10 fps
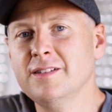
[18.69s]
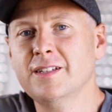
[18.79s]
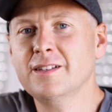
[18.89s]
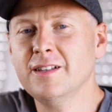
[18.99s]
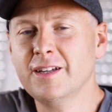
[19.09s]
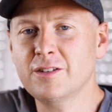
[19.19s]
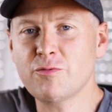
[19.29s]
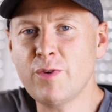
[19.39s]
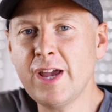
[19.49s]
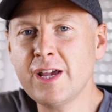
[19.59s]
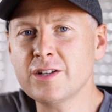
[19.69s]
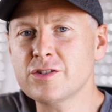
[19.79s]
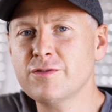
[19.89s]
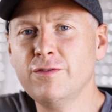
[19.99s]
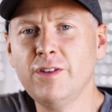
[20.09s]
like the
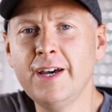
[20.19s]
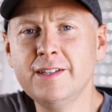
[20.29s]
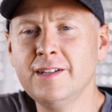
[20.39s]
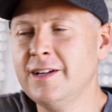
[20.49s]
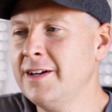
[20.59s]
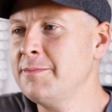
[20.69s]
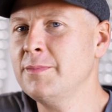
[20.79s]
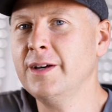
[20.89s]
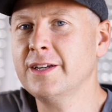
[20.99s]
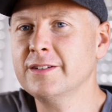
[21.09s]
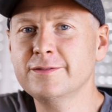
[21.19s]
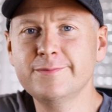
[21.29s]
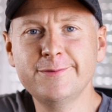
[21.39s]
range, flight time, like